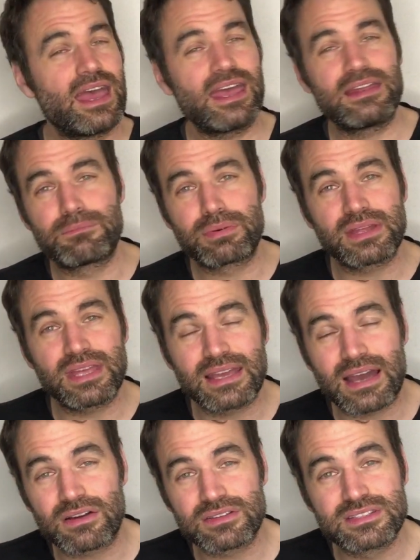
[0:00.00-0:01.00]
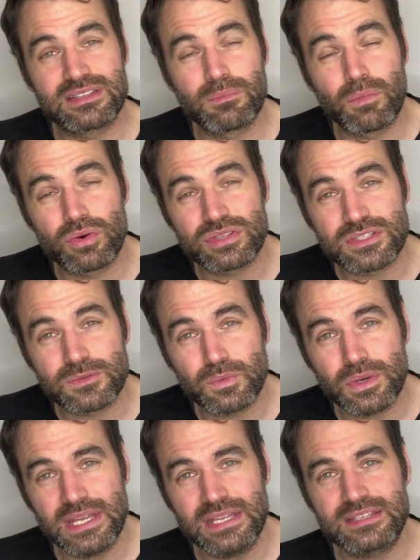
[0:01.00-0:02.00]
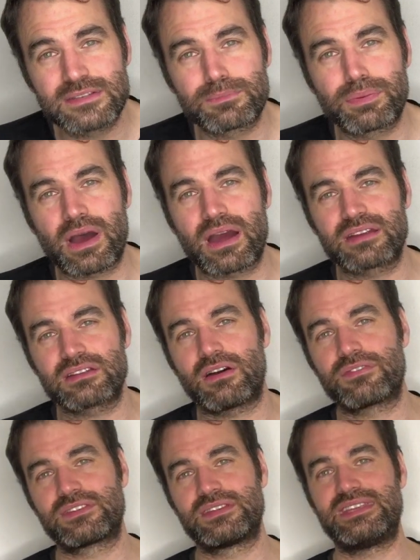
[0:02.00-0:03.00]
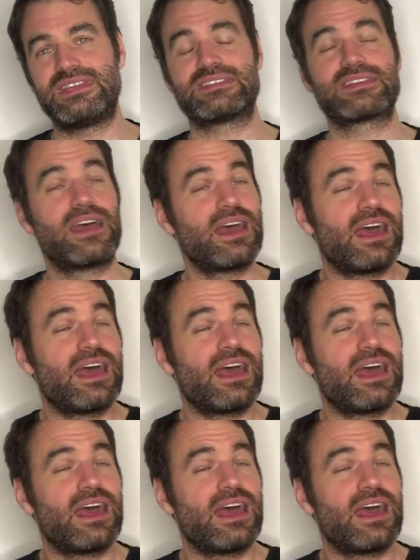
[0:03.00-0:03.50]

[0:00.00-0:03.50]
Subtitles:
and bringing out the more sweeter part of the teas.